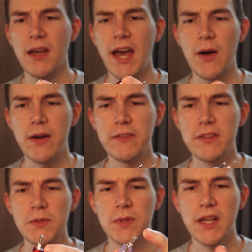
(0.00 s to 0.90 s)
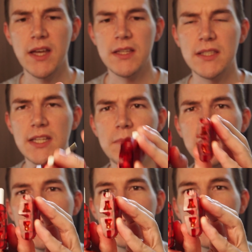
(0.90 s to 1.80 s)
However, one has
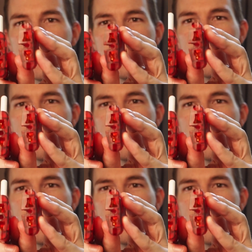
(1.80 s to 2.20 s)
inputs,